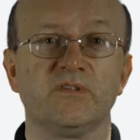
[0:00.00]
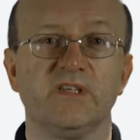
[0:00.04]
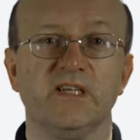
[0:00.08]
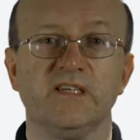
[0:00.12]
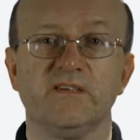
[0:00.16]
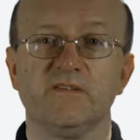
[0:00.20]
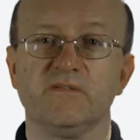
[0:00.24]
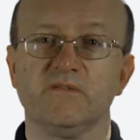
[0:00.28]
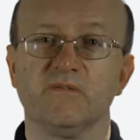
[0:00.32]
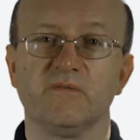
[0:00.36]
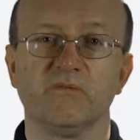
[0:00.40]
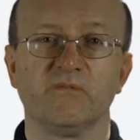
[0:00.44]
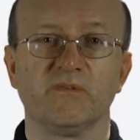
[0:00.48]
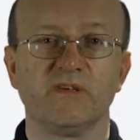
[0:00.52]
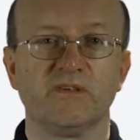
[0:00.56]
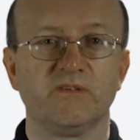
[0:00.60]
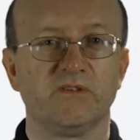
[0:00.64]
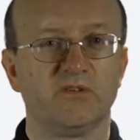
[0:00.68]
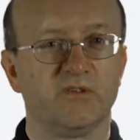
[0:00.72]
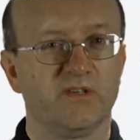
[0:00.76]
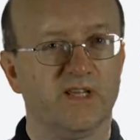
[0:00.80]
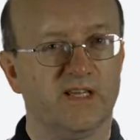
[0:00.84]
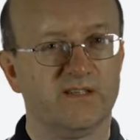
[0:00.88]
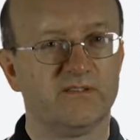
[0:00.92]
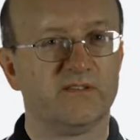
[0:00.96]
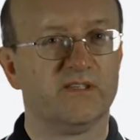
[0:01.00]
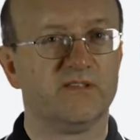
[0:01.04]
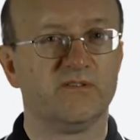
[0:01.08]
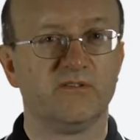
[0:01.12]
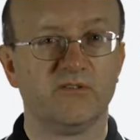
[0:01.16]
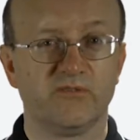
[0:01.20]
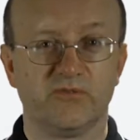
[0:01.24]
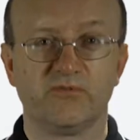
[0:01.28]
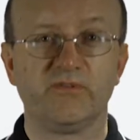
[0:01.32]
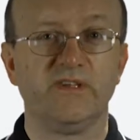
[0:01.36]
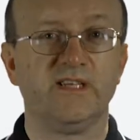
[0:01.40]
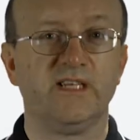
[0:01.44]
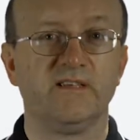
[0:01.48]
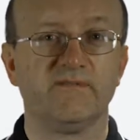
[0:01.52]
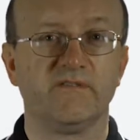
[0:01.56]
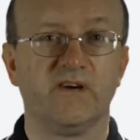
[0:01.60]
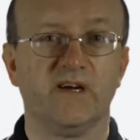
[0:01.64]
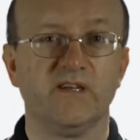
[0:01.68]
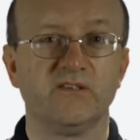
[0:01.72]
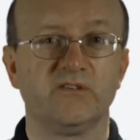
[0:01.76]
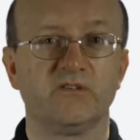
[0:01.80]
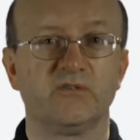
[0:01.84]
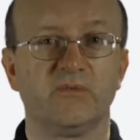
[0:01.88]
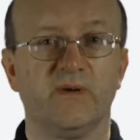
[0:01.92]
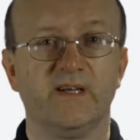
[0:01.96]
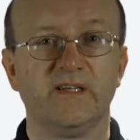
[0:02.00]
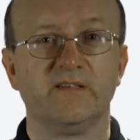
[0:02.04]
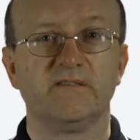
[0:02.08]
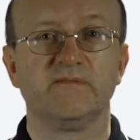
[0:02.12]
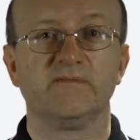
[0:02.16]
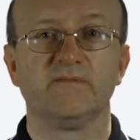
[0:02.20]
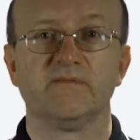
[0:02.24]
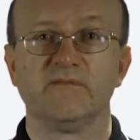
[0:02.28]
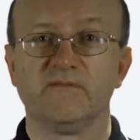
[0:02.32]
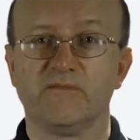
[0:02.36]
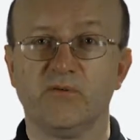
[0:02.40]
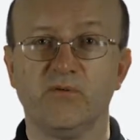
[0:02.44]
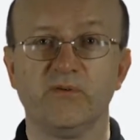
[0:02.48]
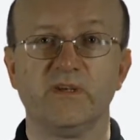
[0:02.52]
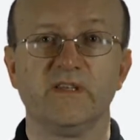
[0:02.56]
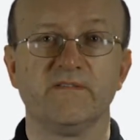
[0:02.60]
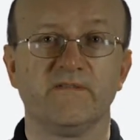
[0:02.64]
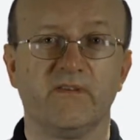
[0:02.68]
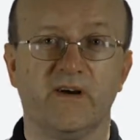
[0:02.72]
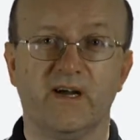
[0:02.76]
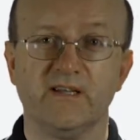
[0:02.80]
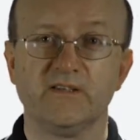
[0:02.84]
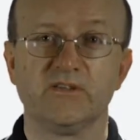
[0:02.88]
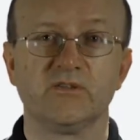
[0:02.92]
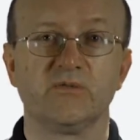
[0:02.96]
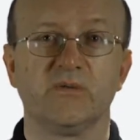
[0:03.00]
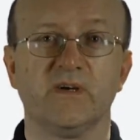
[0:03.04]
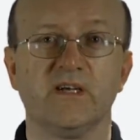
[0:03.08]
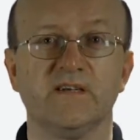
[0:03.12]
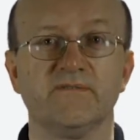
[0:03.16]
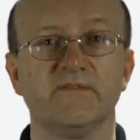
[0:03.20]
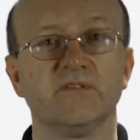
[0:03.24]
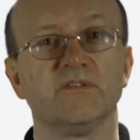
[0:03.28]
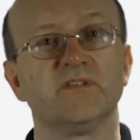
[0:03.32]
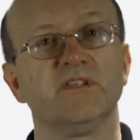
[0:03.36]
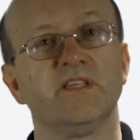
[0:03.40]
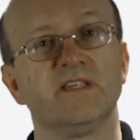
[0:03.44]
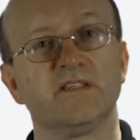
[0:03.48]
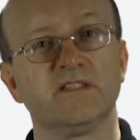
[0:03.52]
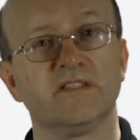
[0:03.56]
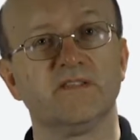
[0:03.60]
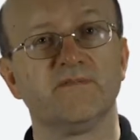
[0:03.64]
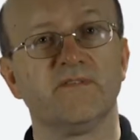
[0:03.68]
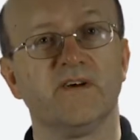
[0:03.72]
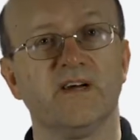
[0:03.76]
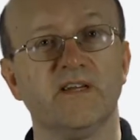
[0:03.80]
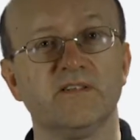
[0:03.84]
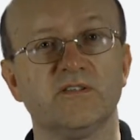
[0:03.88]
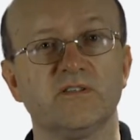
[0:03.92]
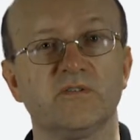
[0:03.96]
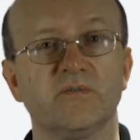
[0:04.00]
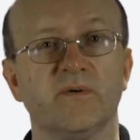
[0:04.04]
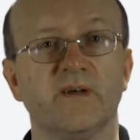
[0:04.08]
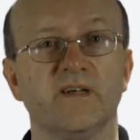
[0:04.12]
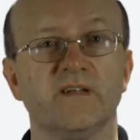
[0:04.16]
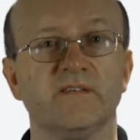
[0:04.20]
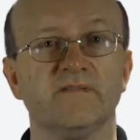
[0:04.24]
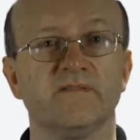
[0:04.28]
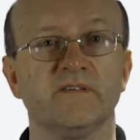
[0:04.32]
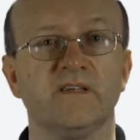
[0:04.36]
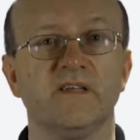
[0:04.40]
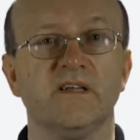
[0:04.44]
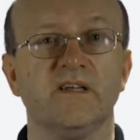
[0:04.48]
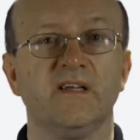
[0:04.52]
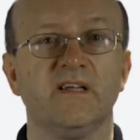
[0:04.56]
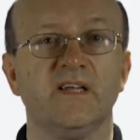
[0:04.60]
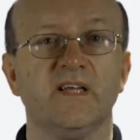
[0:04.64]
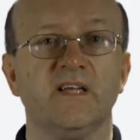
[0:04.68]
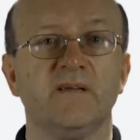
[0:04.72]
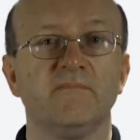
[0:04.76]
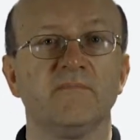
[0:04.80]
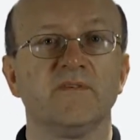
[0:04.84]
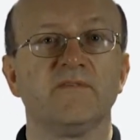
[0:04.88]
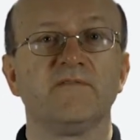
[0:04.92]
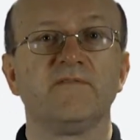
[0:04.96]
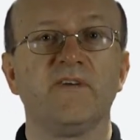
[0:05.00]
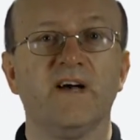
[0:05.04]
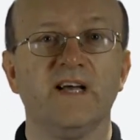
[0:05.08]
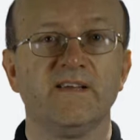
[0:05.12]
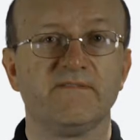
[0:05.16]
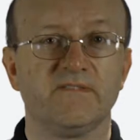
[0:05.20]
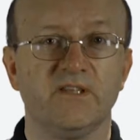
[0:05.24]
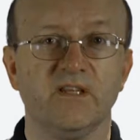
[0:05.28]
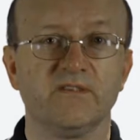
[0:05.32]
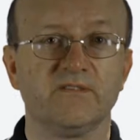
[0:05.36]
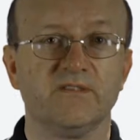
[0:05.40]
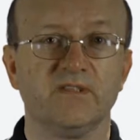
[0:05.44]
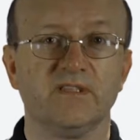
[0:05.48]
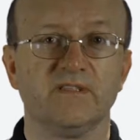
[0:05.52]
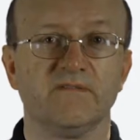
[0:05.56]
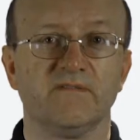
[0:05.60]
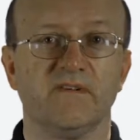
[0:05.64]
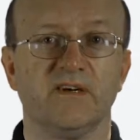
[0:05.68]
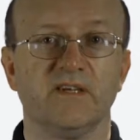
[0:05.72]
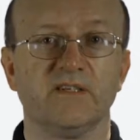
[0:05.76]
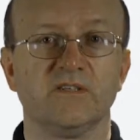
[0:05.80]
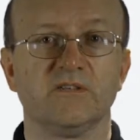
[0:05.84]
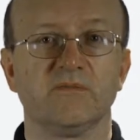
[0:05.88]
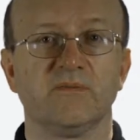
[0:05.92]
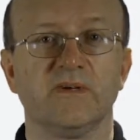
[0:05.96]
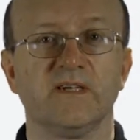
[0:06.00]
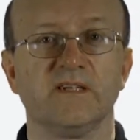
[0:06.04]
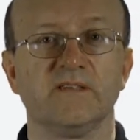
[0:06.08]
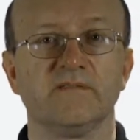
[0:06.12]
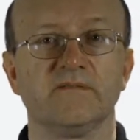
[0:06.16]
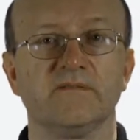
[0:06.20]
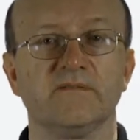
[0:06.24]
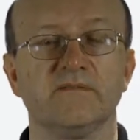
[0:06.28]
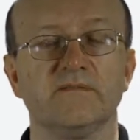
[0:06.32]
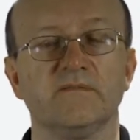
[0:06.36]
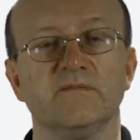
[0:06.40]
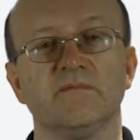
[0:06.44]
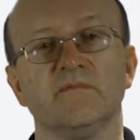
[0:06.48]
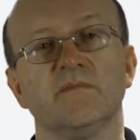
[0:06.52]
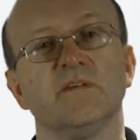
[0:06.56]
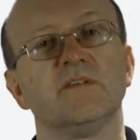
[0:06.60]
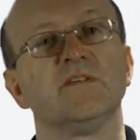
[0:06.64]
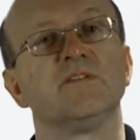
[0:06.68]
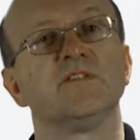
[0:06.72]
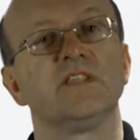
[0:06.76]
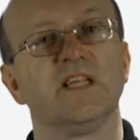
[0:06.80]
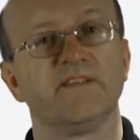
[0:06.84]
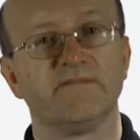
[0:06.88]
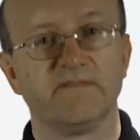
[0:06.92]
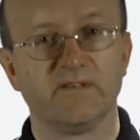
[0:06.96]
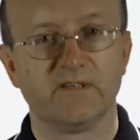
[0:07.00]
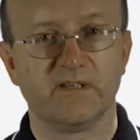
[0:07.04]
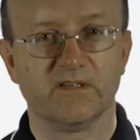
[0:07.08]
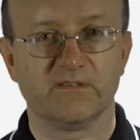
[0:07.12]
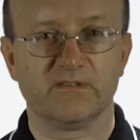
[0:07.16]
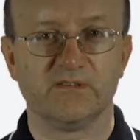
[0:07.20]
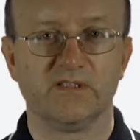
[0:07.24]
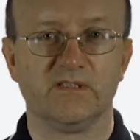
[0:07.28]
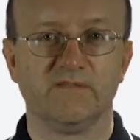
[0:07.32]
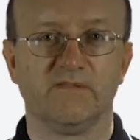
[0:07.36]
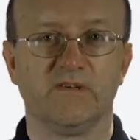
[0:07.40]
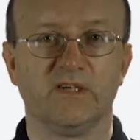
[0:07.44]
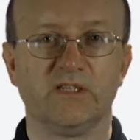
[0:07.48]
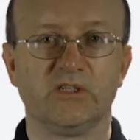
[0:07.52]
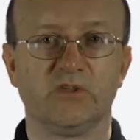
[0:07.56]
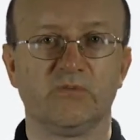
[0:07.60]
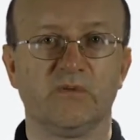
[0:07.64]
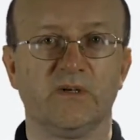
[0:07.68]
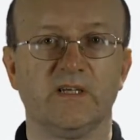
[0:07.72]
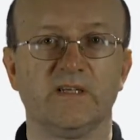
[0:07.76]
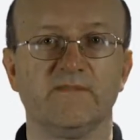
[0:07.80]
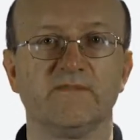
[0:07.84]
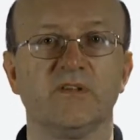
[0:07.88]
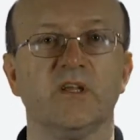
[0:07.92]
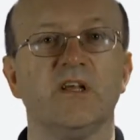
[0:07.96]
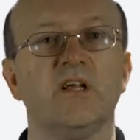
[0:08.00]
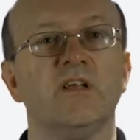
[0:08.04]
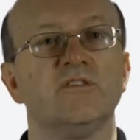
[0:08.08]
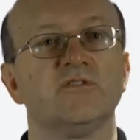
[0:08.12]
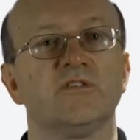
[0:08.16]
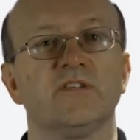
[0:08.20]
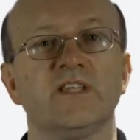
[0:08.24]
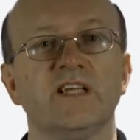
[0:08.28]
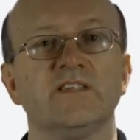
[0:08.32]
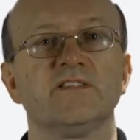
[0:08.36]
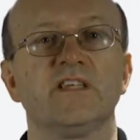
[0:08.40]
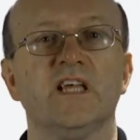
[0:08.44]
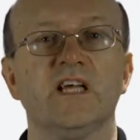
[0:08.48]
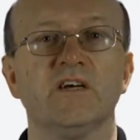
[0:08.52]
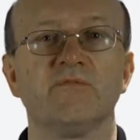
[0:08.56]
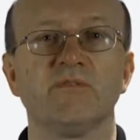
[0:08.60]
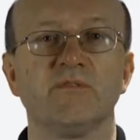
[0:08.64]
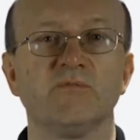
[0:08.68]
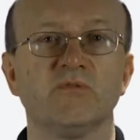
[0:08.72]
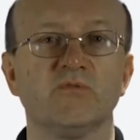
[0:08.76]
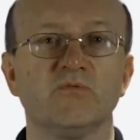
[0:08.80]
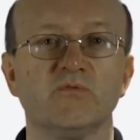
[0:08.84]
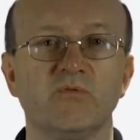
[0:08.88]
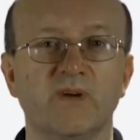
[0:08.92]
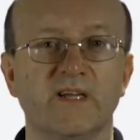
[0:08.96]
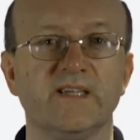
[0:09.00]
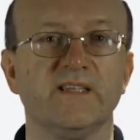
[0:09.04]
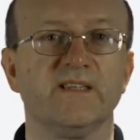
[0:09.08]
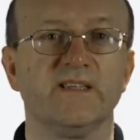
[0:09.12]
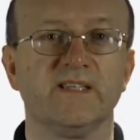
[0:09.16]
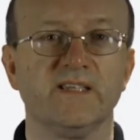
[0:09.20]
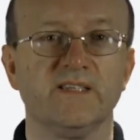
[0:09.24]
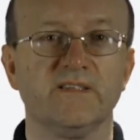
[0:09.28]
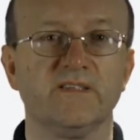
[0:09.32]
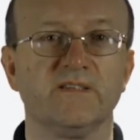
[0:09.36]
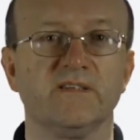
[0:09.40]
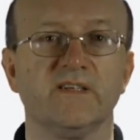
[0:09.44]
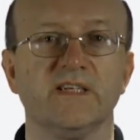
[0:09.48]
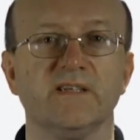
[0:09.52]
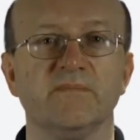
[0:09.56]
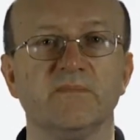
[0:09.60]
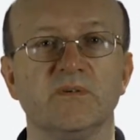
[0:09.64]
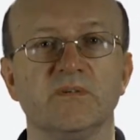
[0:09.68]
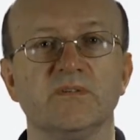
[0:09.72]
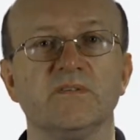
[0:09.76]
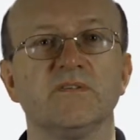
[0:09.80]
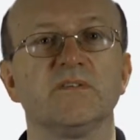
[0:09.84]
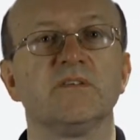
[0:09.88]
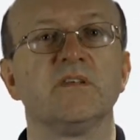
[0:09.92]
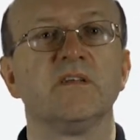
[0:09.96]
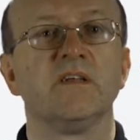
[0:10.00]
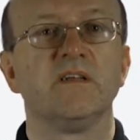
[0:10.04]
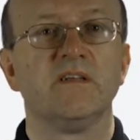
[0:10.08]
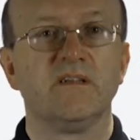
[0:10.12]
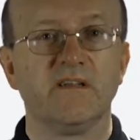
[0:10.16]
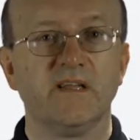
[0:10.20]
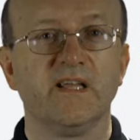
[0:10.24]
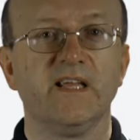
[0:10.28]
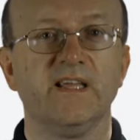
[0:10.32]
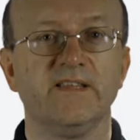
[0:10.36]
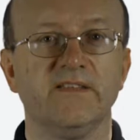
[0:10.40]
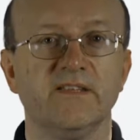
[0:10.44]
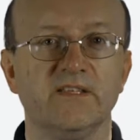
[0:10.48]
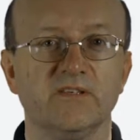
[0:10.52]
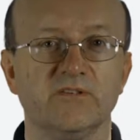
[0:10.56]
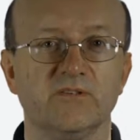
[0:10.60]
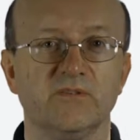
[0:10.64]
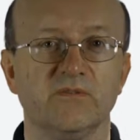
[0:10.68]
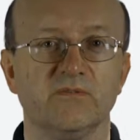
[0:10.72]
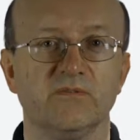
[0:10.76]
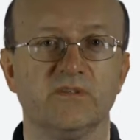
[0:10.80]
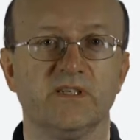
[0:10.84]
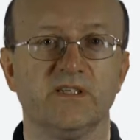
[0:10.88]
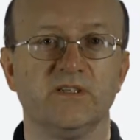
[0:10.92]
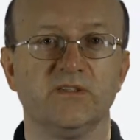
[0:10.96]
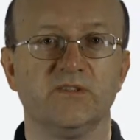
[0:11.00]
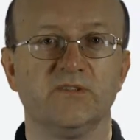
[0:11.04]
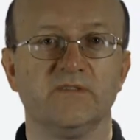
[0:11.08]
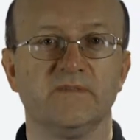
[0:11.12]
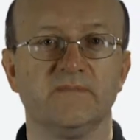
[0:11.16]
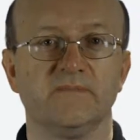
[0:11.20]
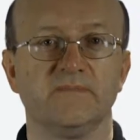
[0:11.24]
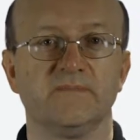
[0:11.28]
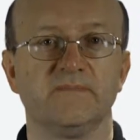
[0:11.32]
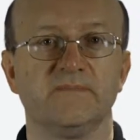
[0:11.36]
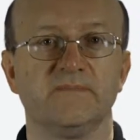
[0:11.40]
then, I said that 3 divides 12, and 4 divides 12, and 6 divides 12, but 5 doesn't divide 12, and 7 doesn't divide 12. So that's how we would write these statements in this notation.